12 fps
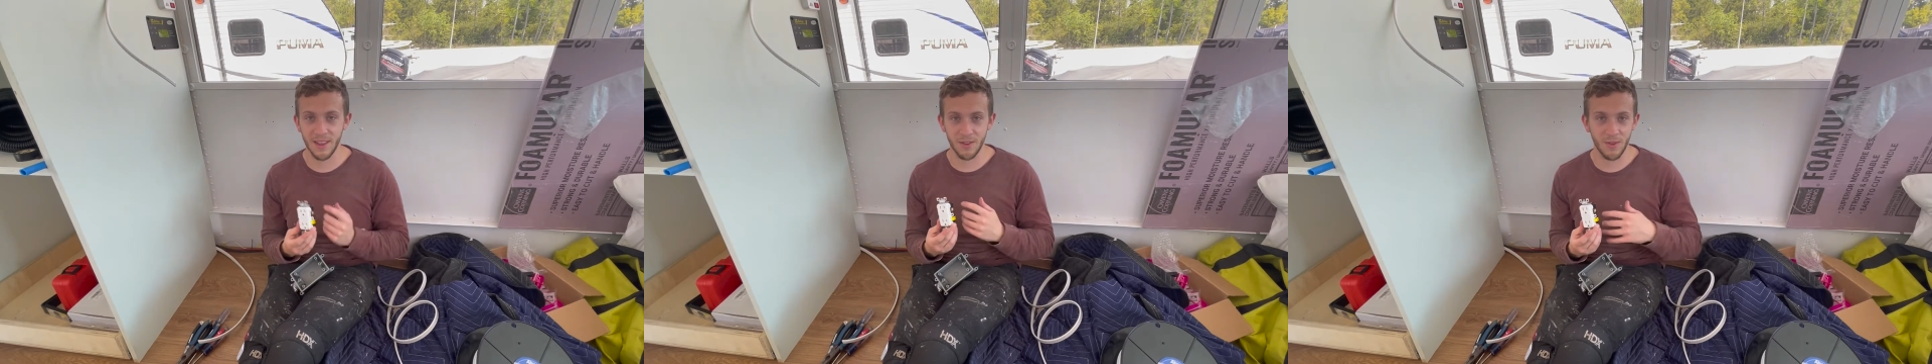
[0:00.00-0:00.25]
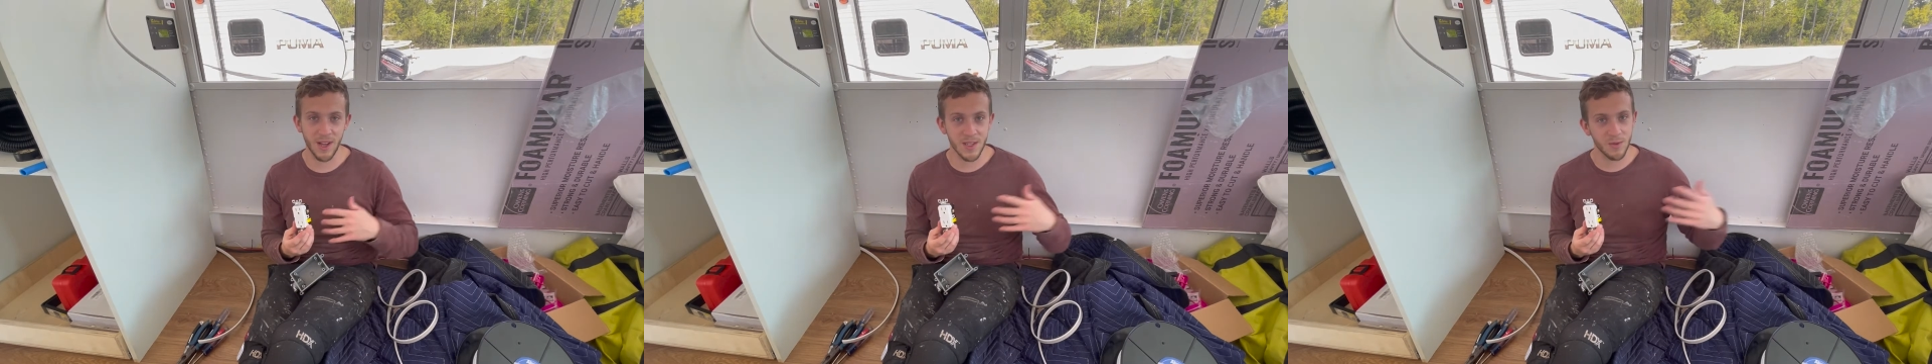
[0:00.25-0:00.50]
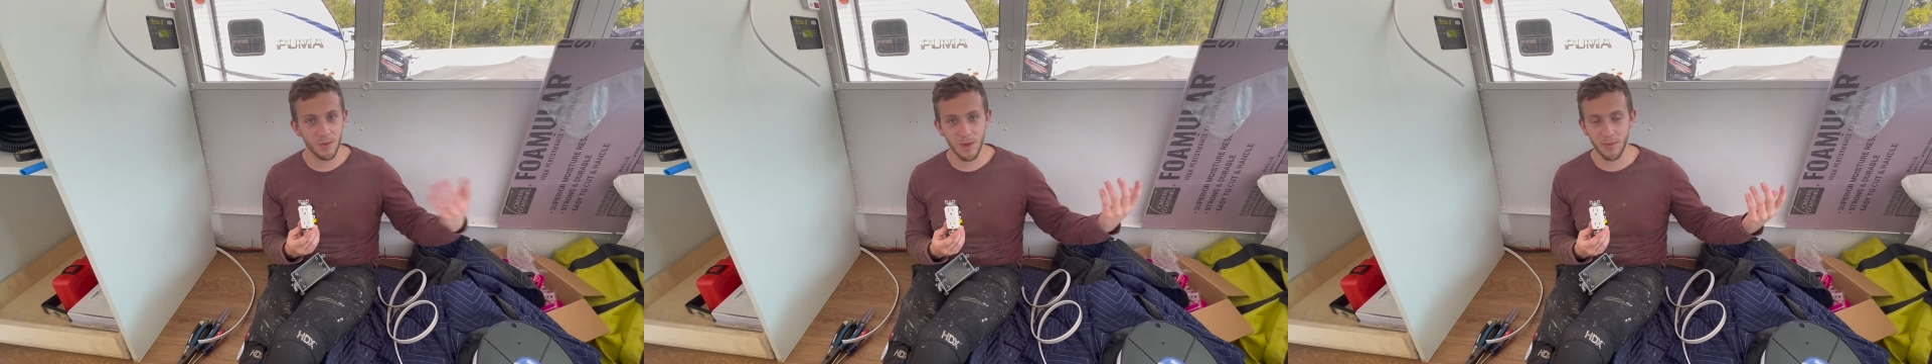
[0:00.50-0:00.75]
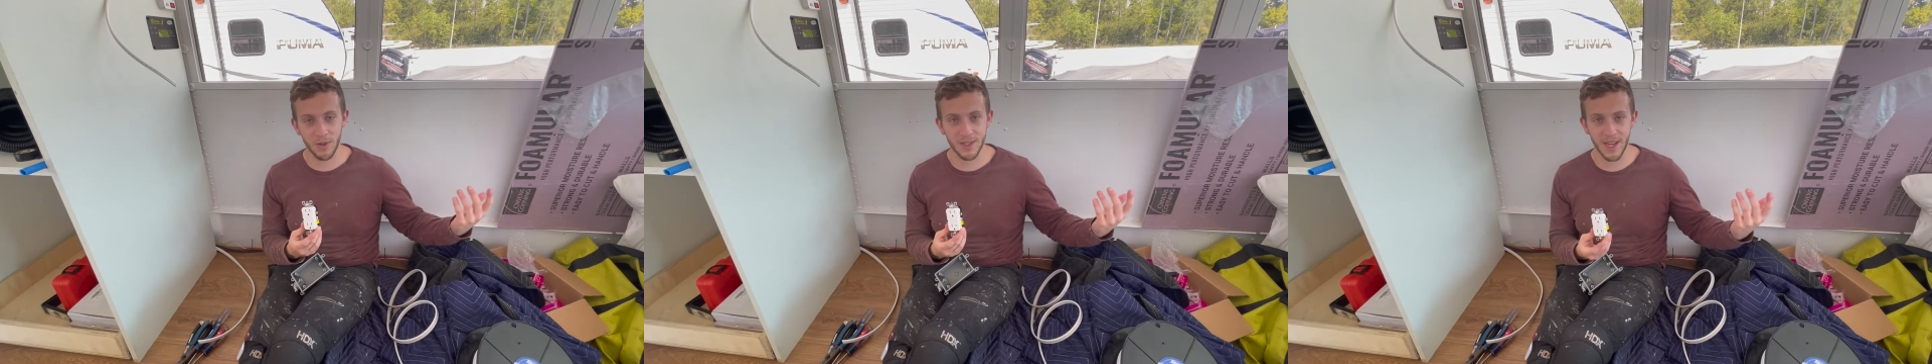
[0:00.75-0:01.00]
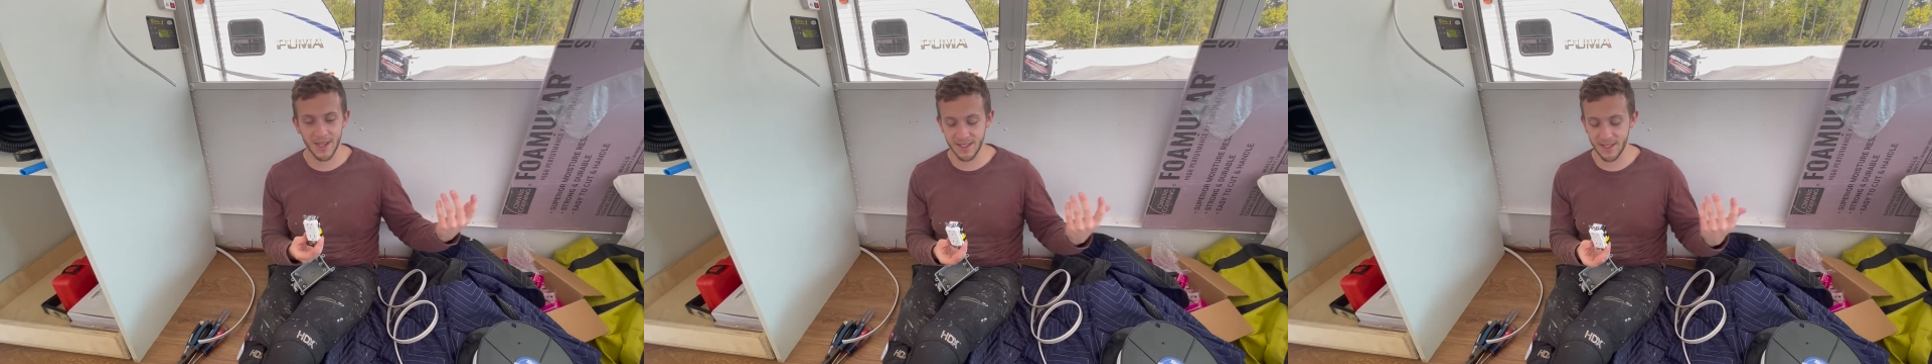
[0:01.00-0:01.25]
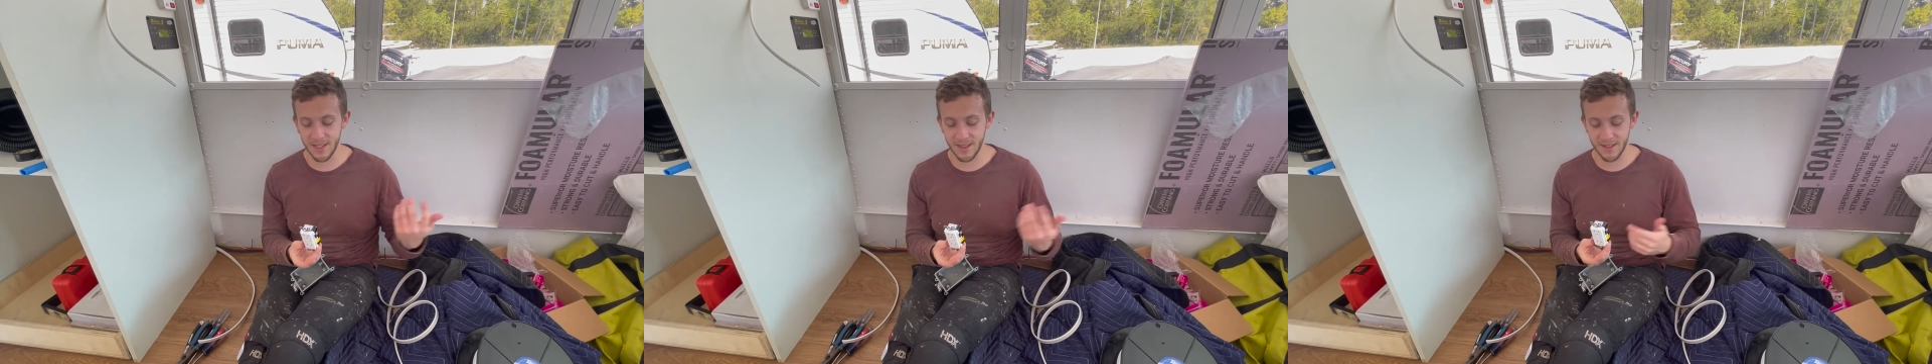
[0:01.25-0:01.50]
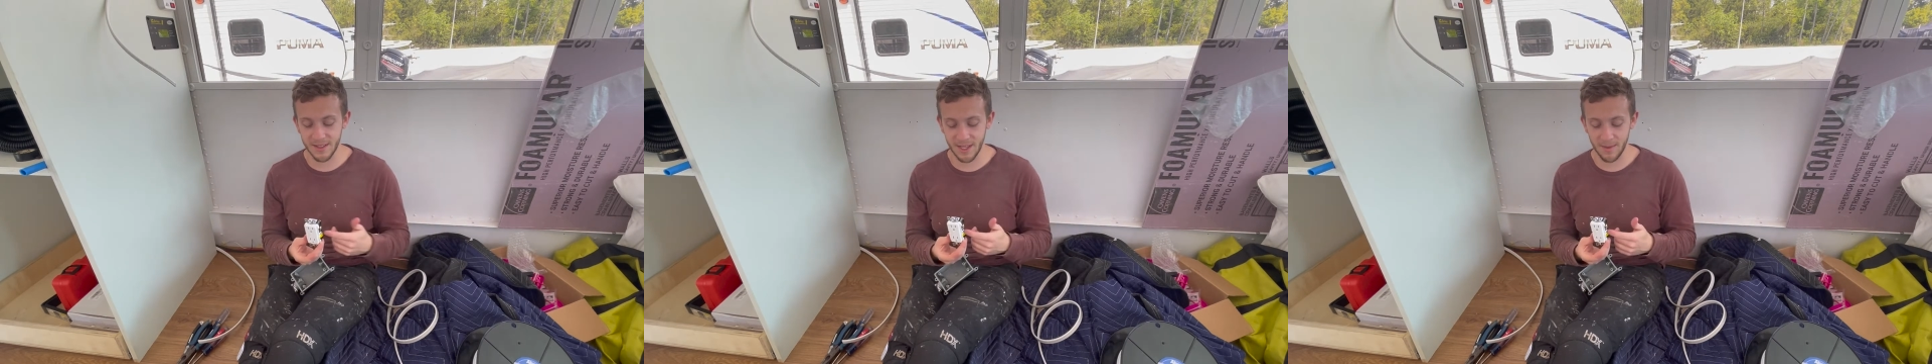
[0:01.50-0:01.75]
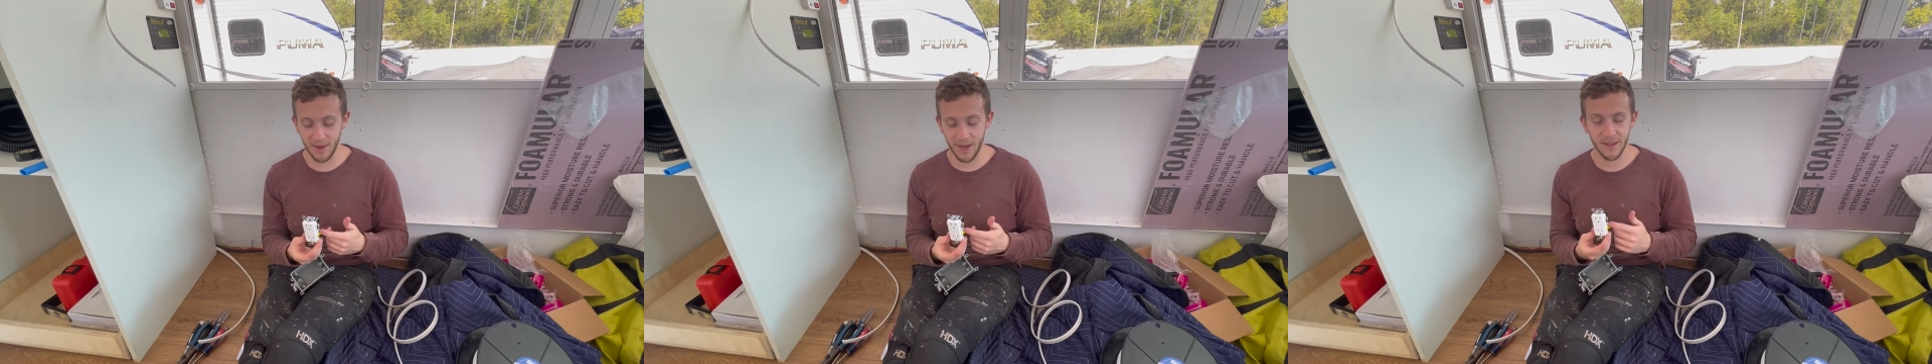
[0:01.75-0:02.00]
the rest will be protected in the
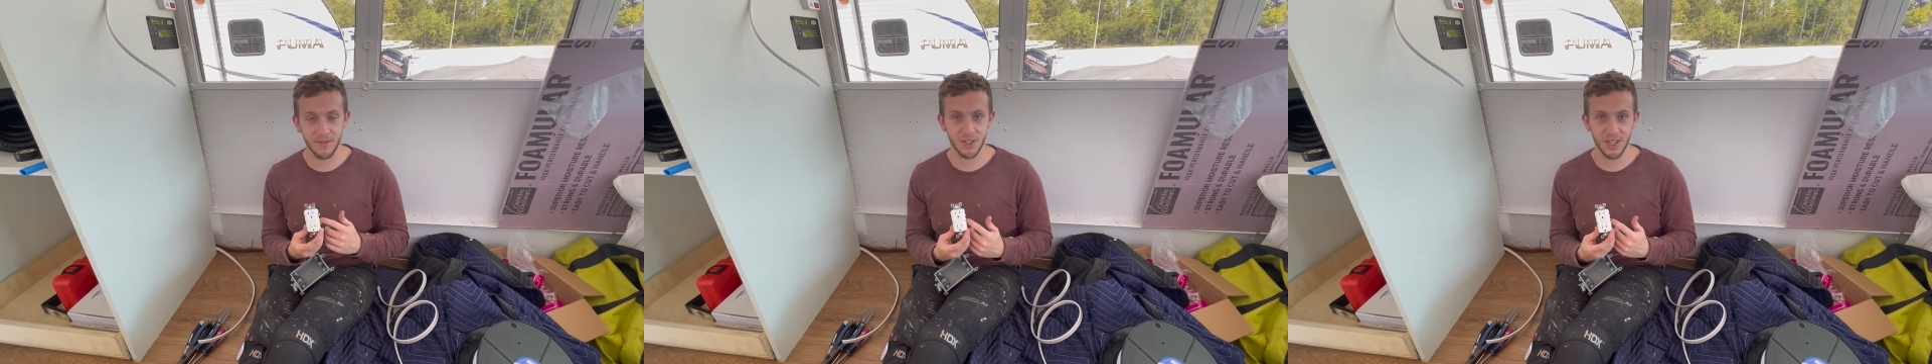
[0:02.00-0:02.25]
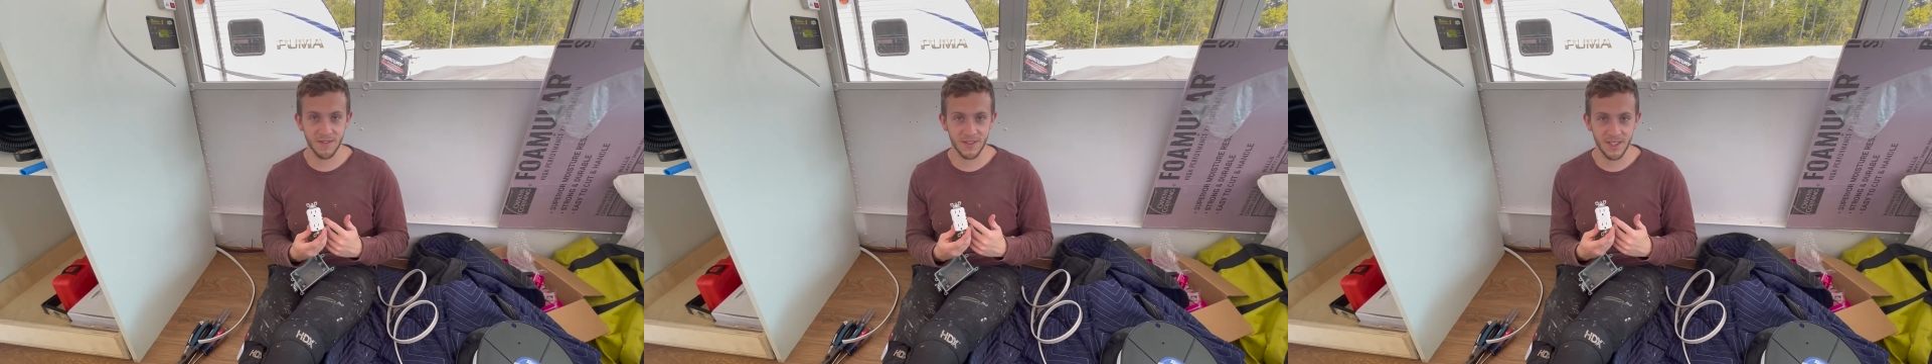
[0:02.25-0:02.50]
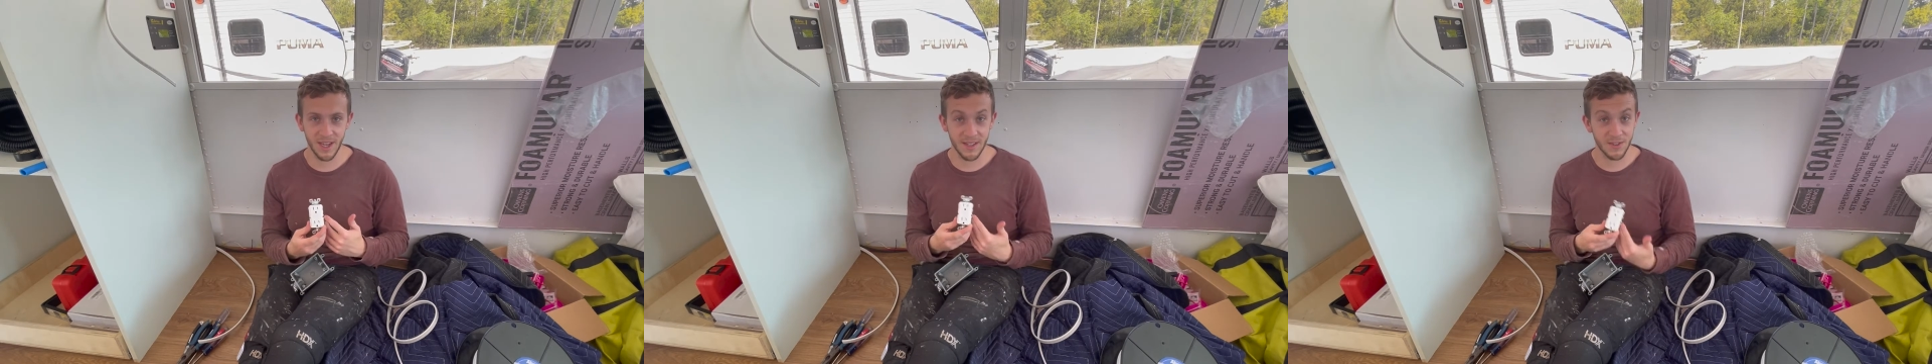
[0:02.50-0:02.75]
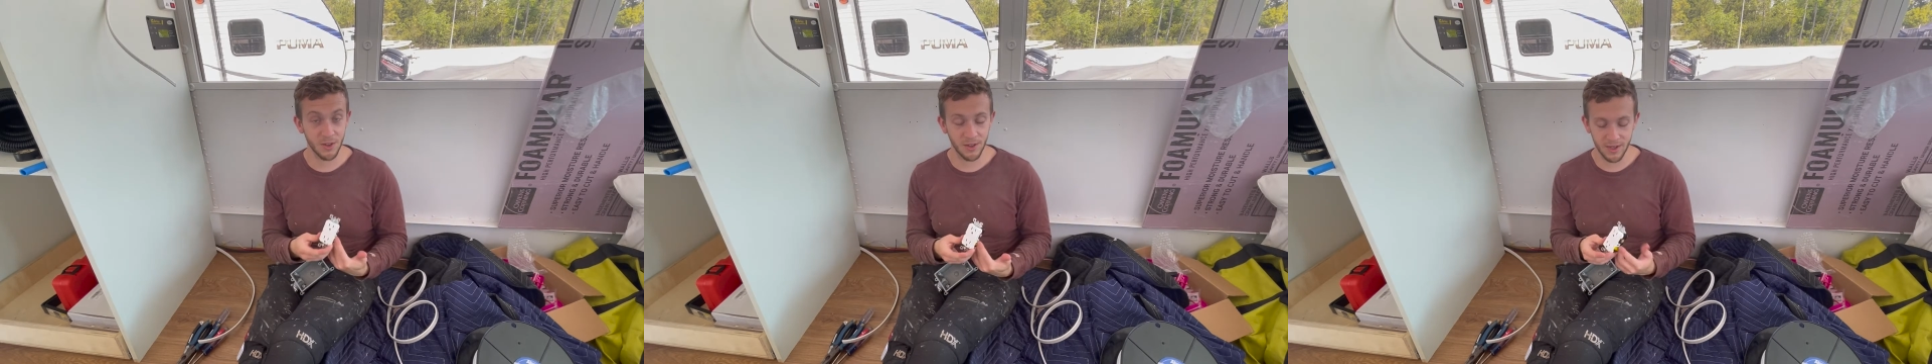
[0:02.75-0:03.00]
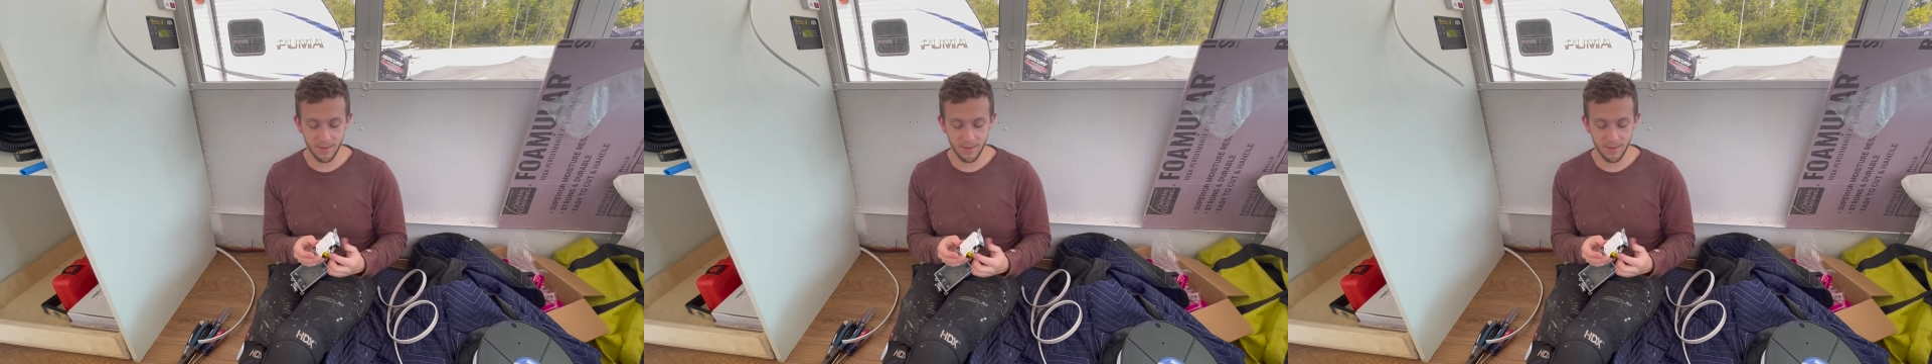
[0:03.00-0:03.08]
same kind of GFCI circuit,